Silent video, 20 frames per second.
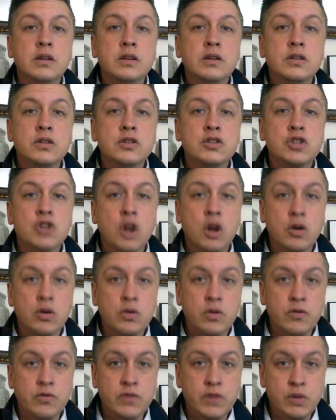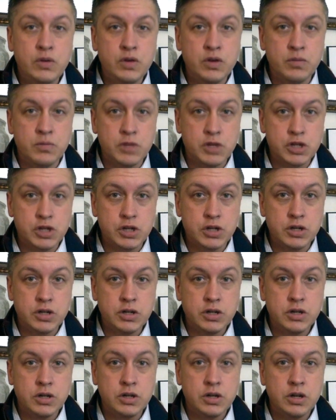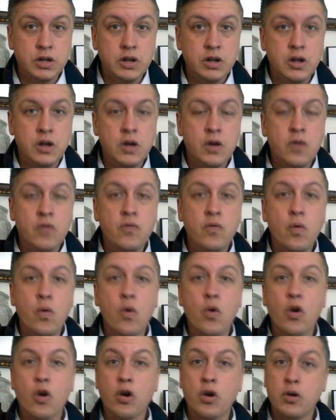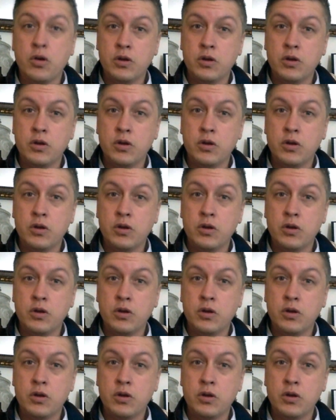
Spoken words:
Charter Review Commission for